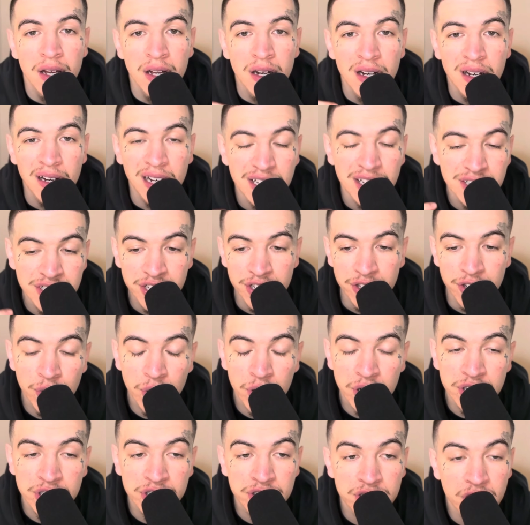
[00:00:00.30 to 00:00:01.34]
Listen, there
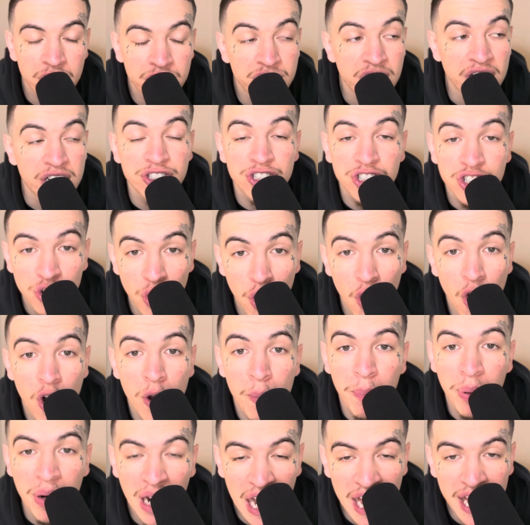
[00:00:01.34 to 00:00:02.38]
is such a strong
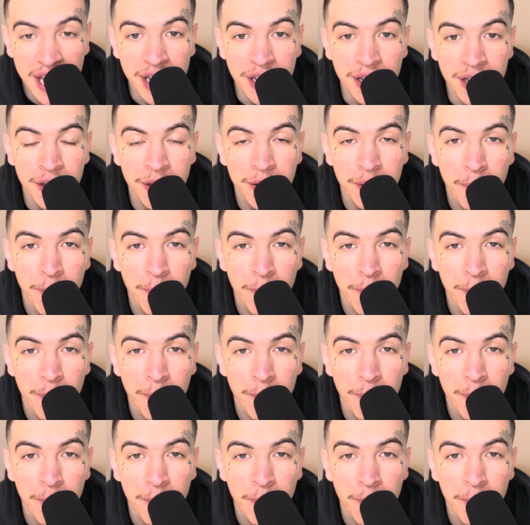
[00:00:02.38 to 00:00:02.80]
plague